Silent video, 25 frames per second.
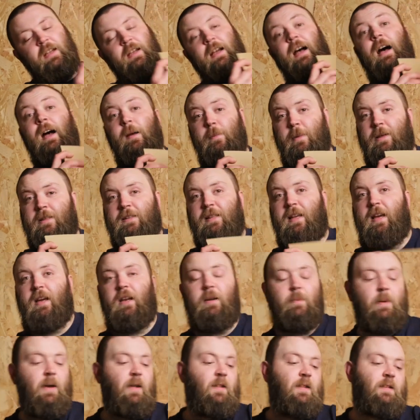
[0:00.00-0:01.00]
I'm
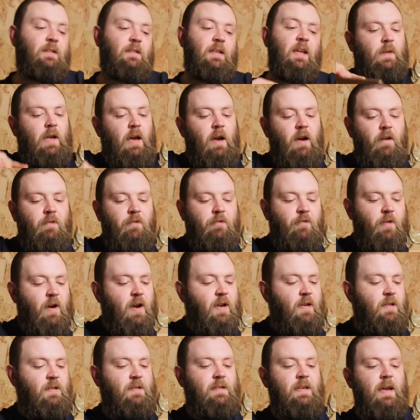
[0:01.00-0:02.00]
excited about this anyway. Our
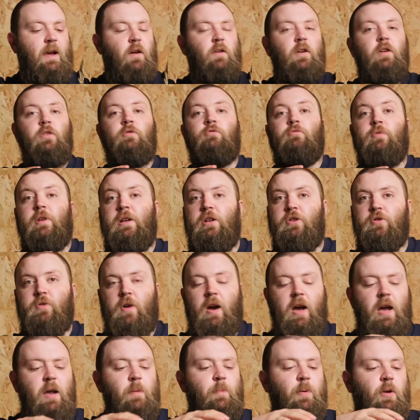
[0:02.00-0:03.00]
friends down at
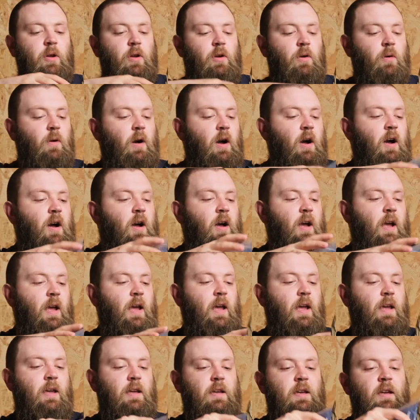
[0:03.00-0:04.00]
Retribe, who are
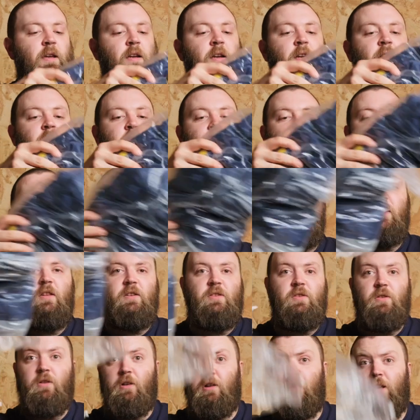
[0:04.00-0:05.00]
another
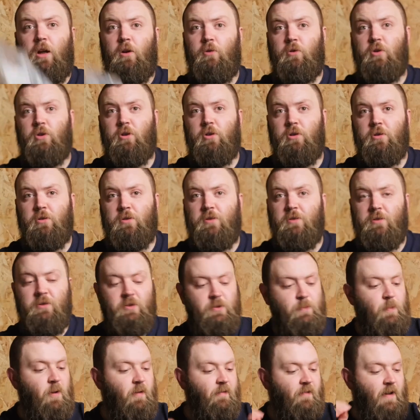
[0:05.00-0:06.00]
sort of local
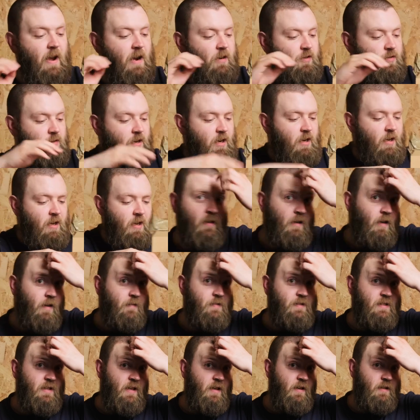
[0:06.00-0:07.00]
small factory,
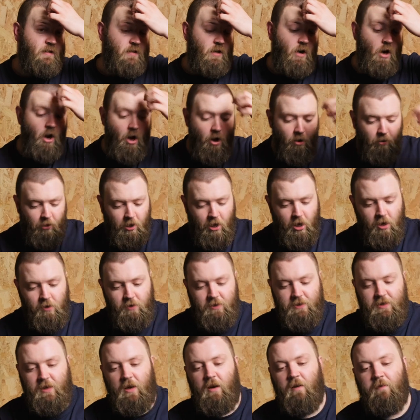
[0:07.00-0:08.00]
have sent us a whole
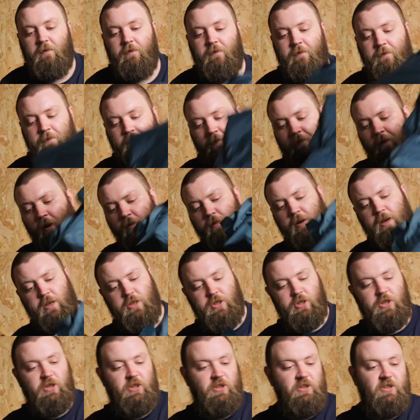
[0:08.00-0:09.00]
host of
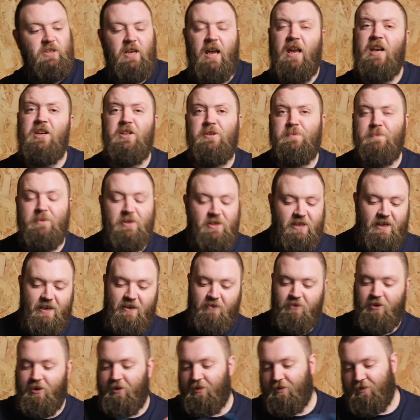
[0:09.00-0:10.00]
foraged tent
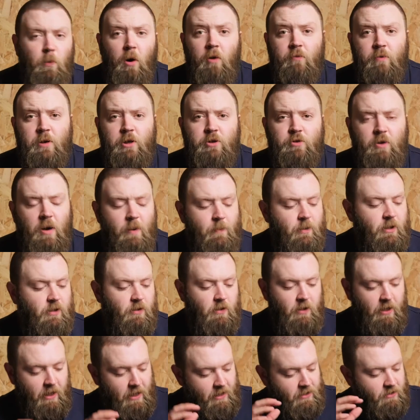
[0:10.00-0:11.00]
material. What Retribe are
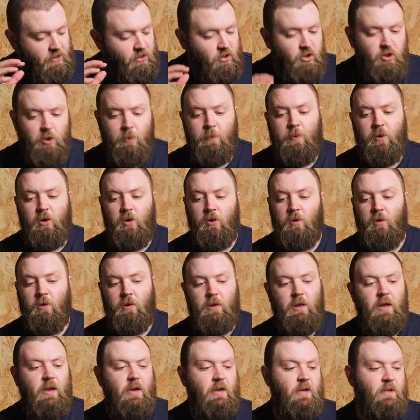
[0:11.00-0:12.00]
doing is super
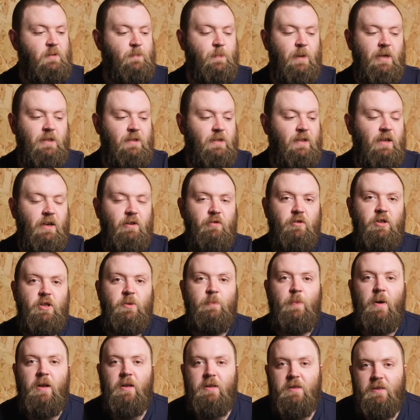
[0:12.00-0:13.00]
cool and is basically a
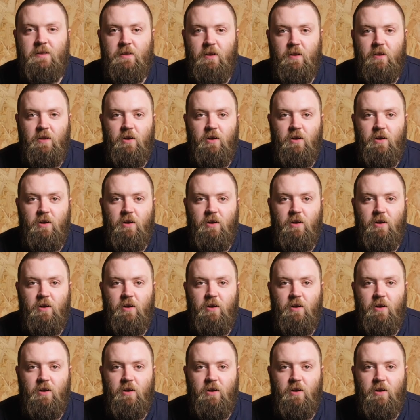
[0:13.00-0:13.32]
response to the